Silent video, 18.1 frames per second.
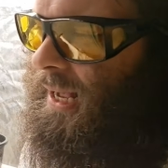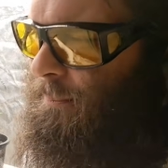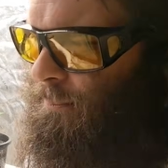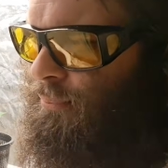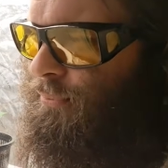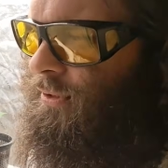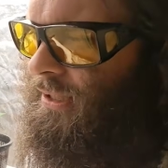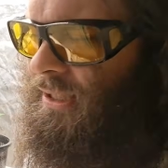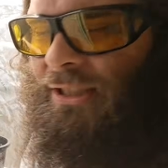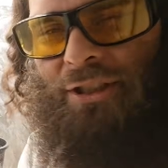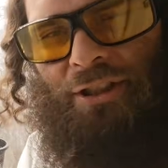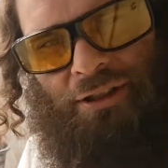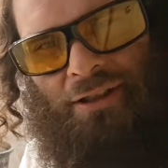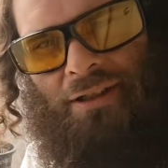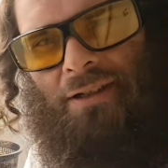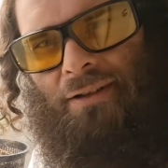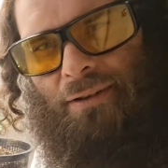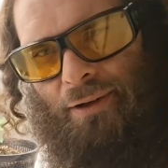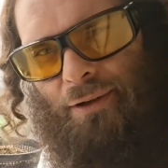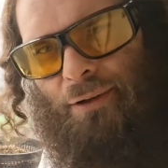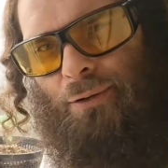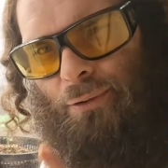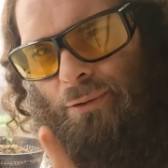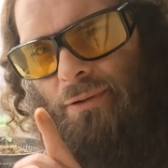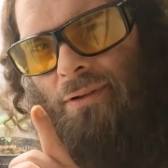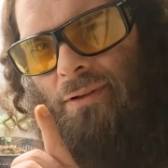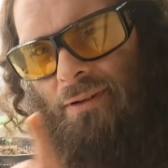I'm pretty sure,
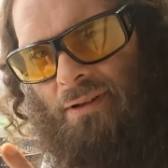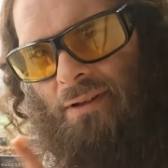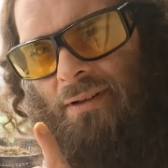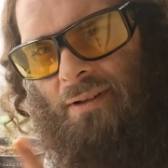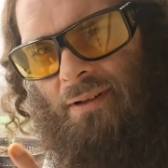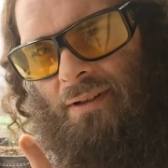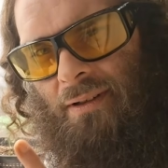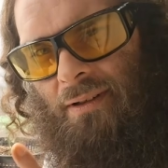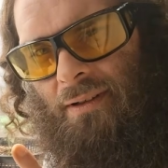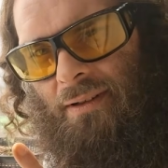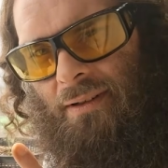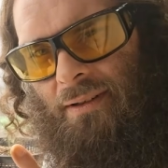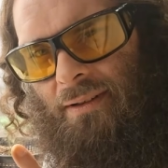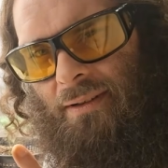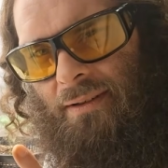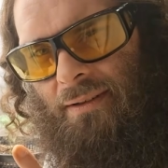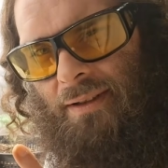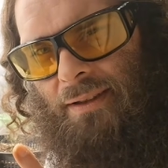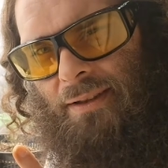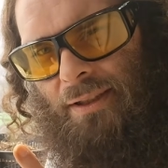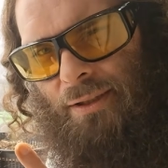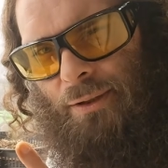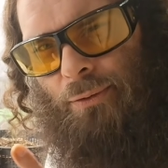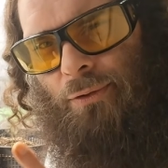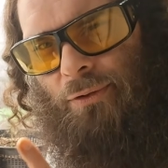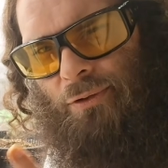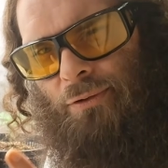though, that the
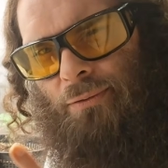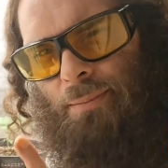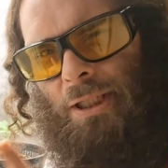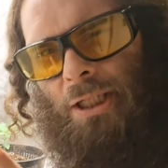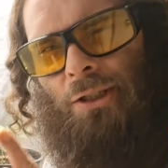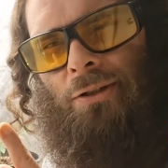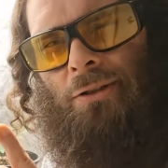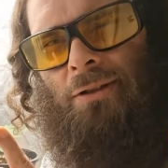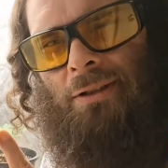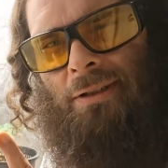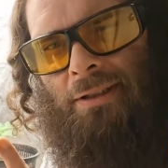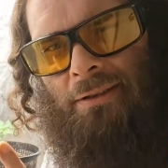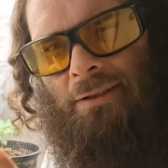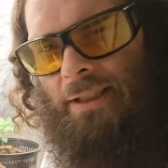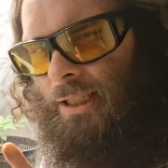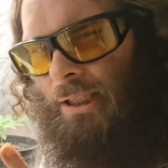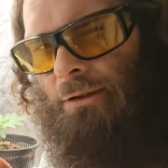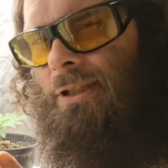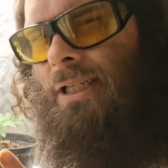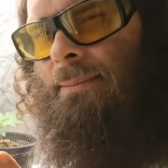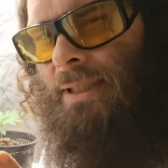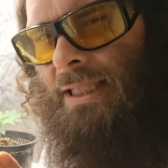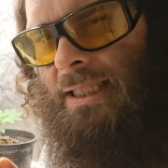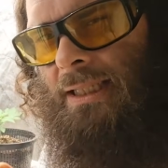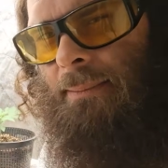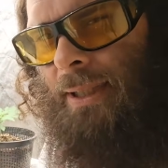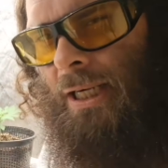YouTube lords are in
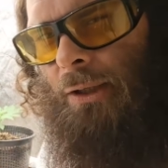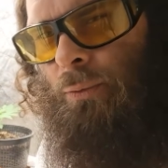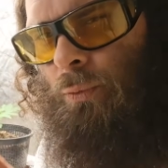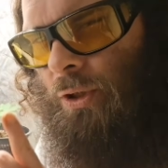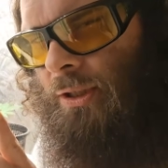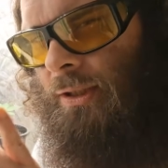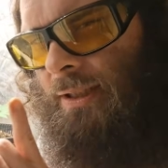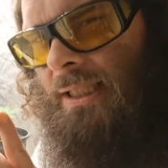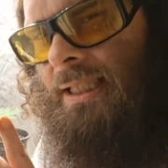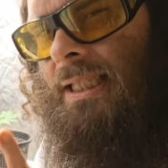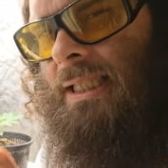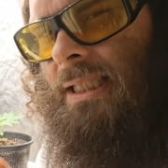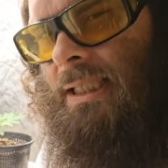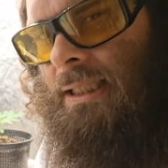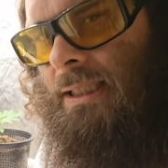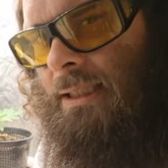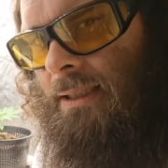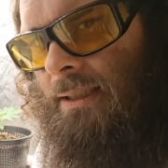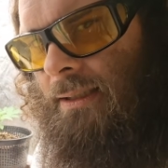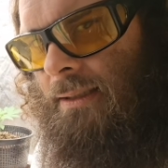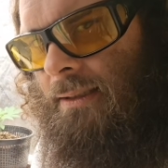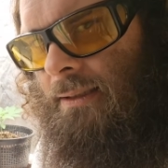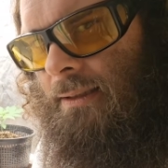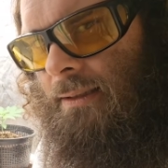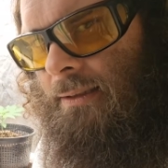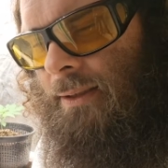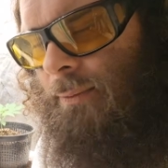agreement about one thing,
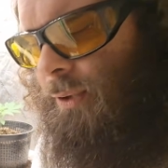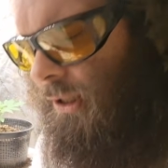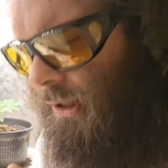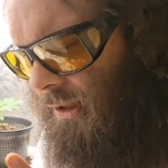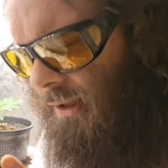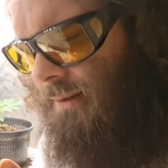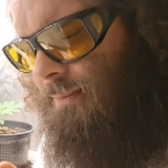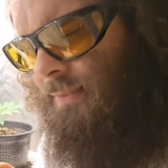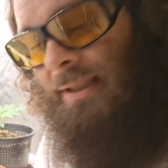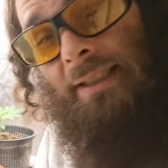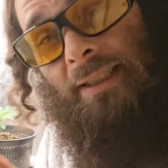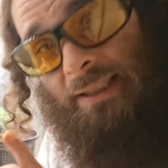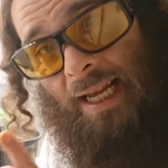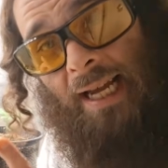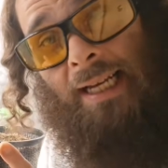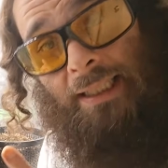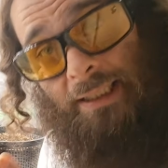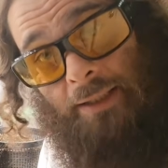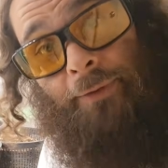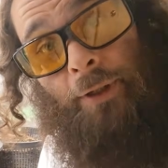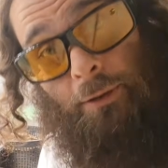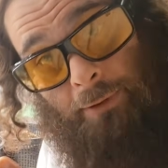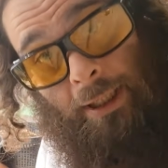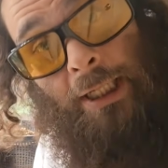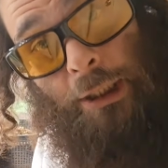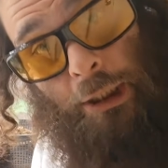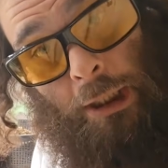that when it comes to scientific
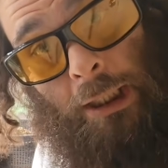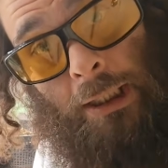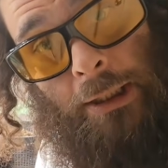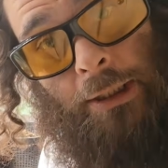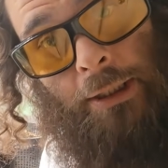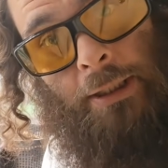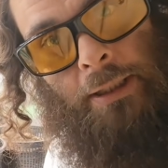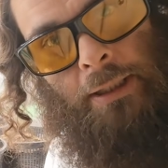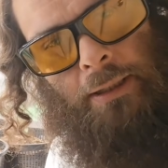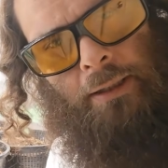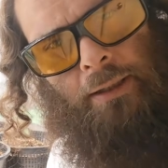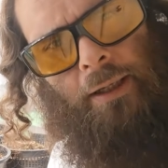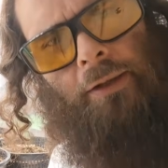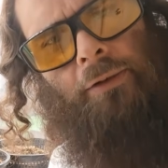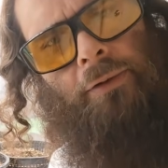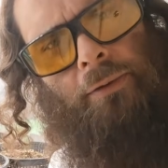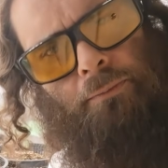research, it's